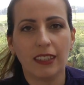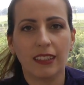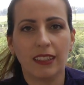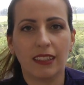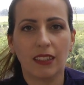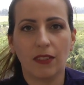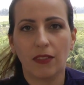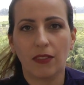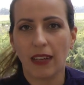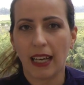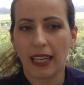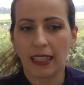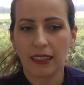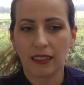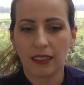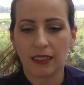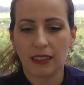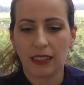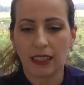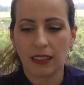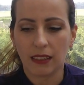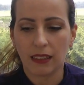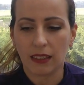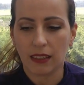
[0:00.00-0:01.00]
is the
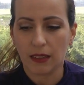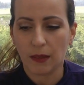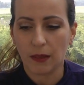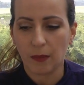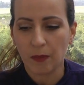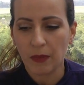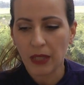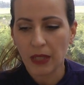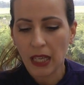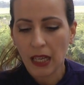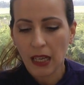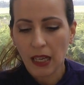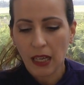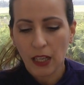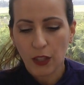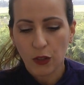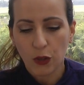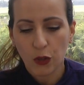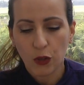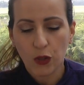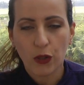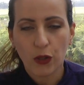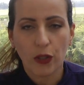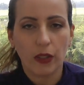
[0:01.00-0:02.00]
fact that
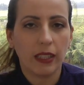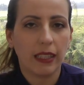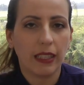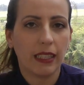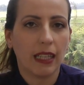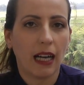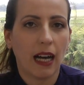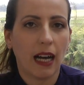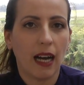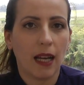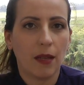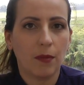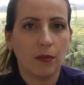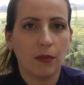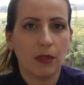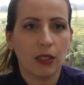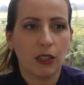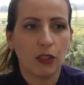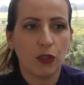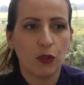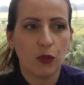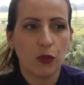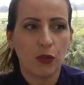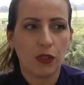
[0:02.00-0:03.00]
usually I'm
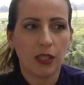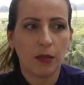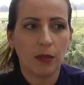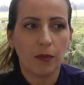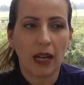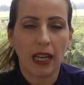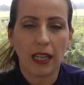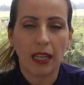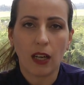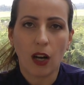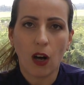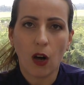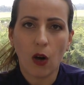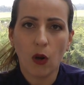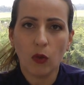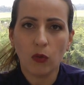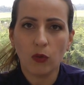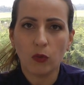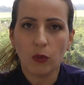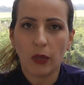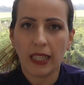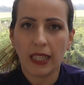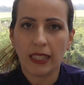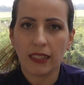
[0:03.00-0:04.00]
using my
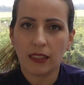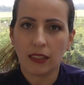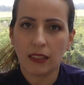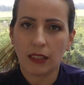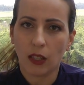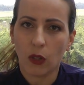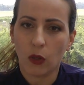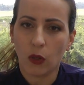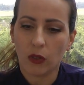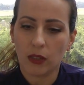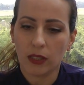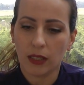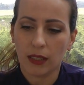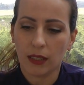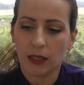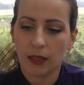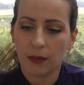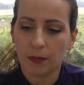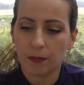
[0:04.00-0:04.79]
own ways on